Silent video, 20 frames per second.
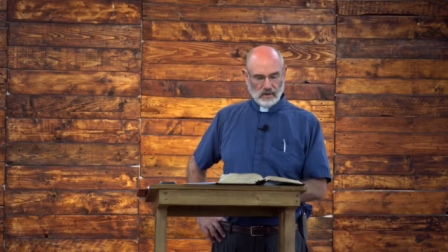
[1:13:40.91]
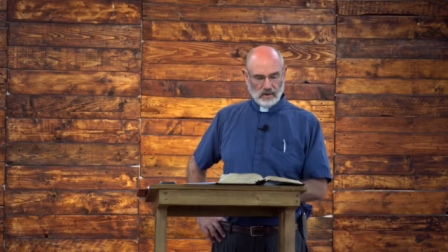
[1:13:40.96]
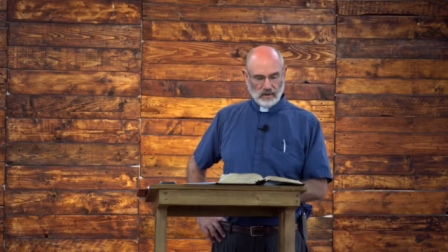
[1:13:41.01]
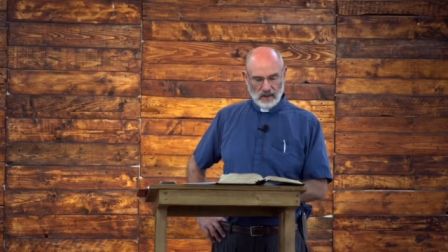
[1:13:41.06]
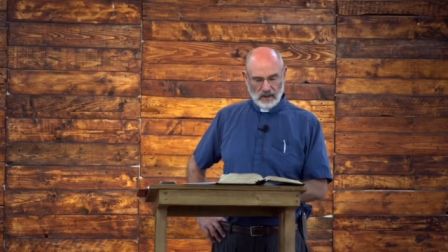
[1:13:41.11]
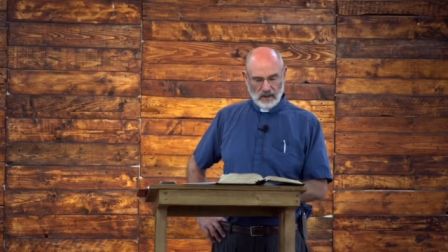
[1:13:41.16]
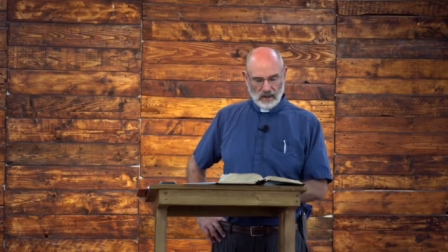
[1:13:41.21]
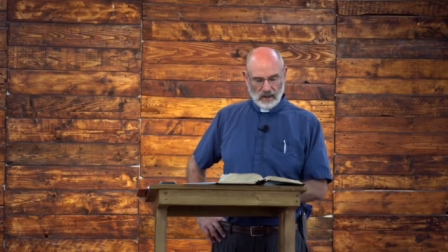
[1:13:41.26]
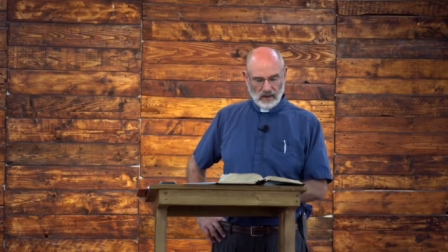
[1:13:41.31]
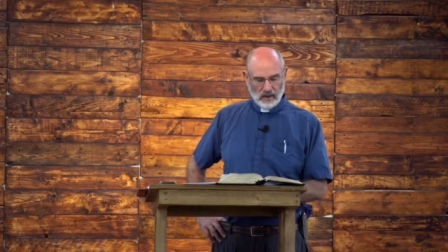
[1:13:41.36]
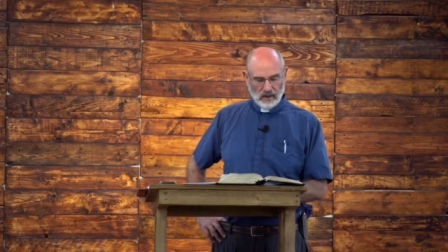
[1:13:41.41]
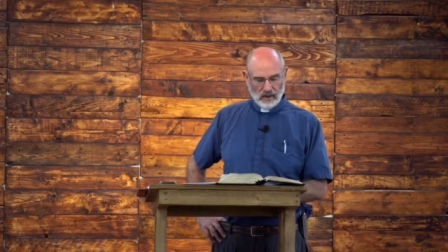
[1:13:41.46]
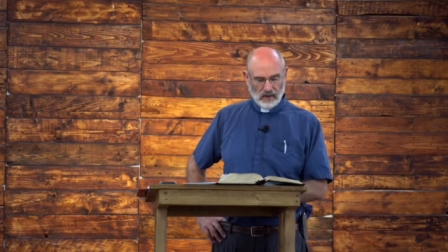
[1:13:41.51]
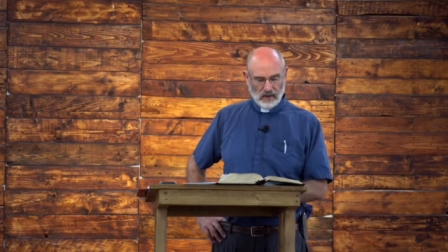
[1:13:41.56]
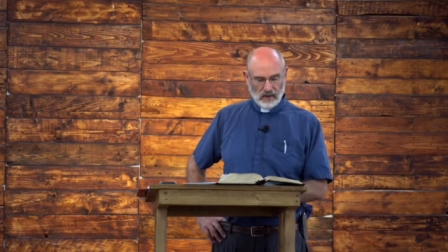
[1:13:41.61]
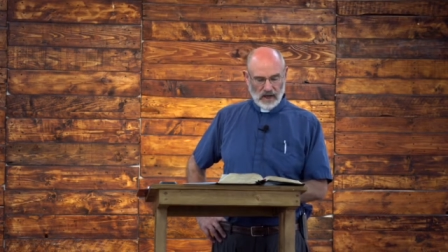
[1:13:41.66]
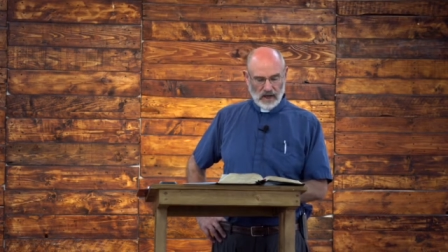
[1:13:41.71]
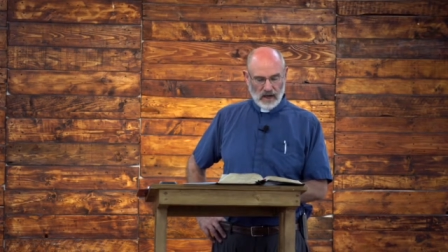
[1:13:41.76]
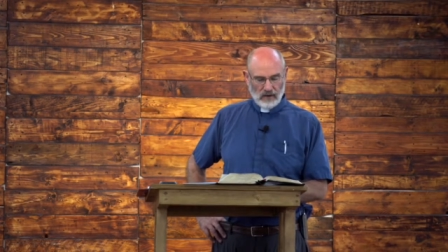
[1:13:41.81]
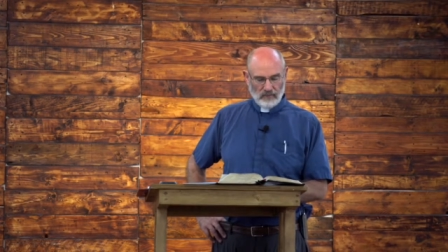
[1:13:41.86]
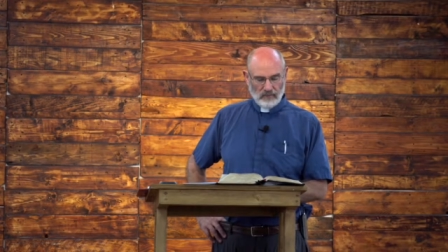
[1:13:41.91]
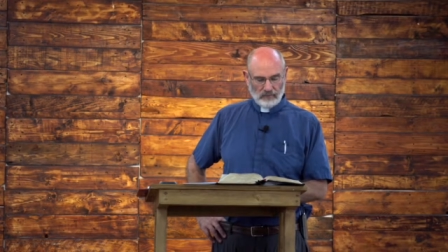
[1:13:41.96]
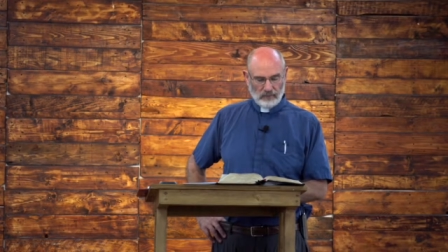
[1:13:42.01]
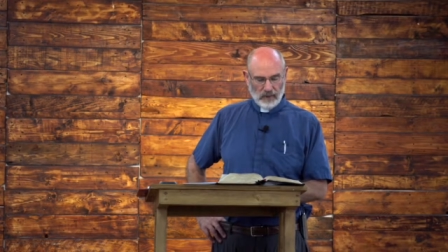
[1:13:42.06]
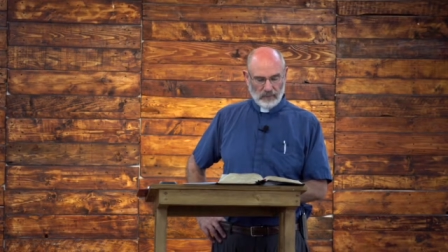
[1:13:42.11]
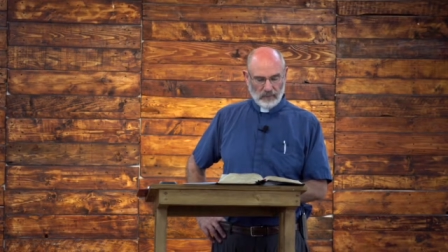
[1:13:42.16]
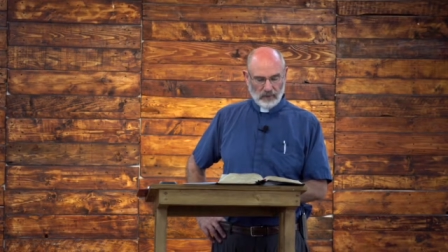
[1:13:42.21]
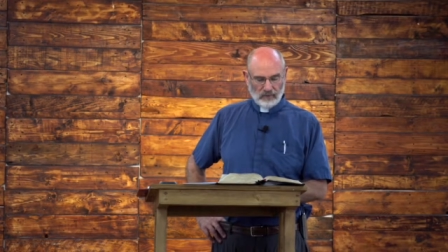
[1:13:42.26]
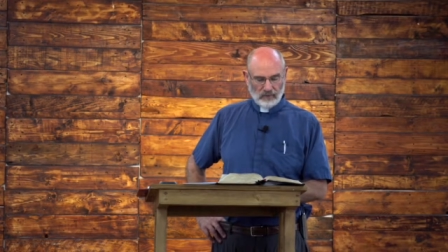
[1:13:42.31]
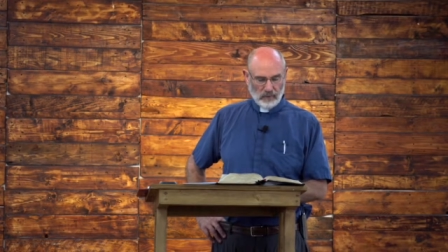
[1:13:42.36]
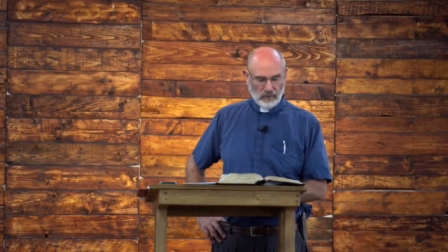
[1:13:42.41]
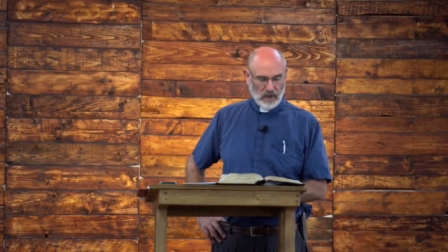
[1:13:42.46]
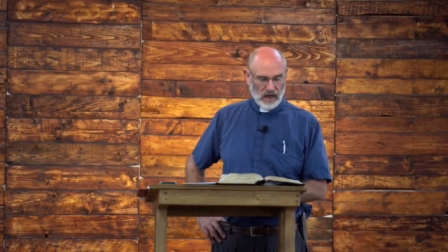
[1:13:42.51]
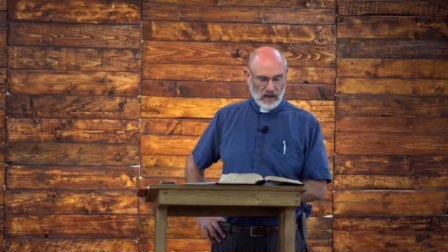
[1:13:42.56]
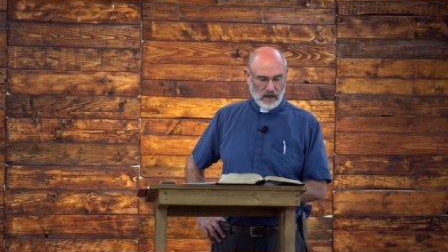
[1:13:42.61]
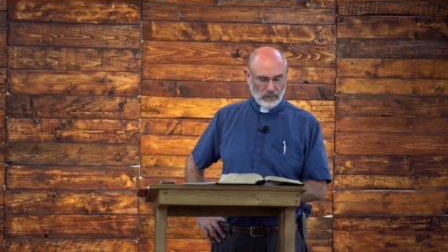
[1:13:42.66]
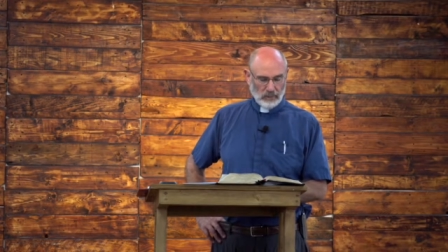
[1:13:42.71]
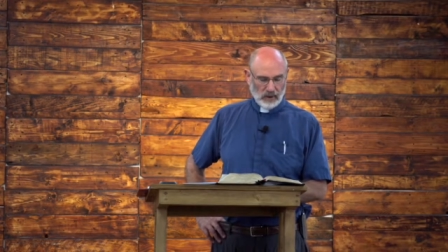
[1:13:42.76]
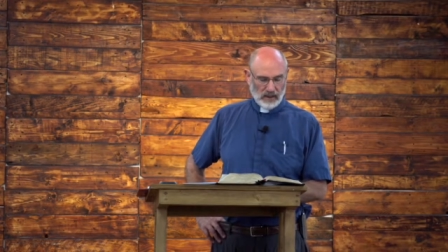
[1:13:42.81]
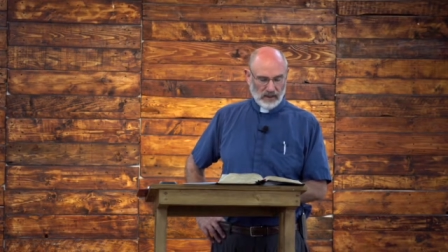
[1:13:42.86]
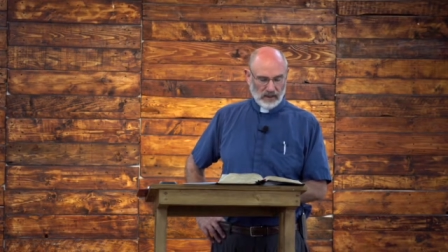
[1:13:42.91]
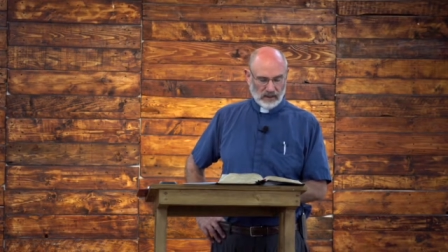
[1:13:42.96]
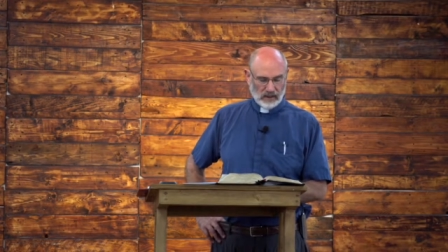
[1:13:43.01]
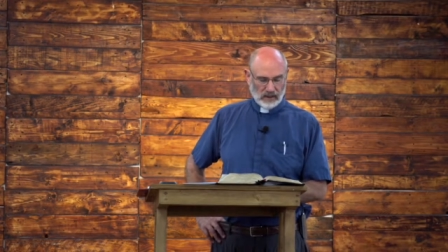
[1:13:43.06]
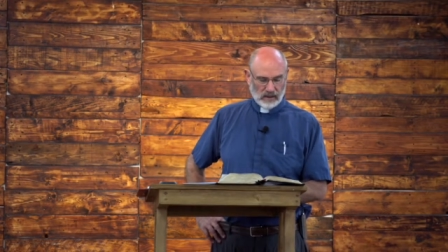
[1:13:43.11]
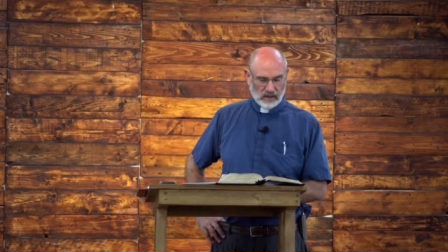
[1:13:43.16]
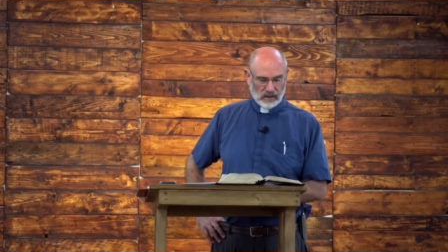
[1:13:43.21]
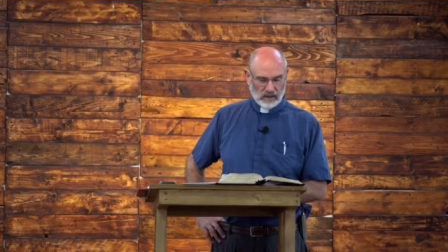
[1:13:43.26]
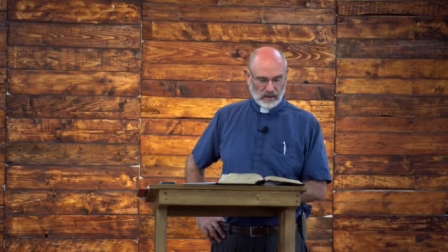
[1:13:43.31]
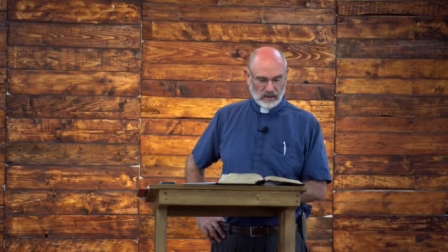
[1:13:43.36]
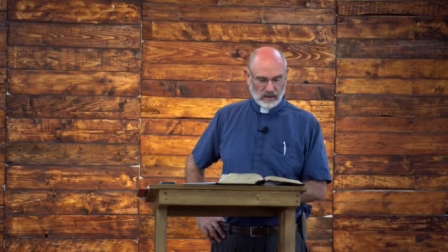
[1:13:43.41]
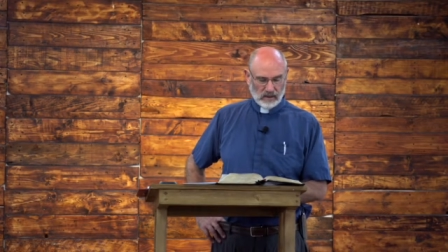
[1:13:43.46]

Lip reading: the people from high places,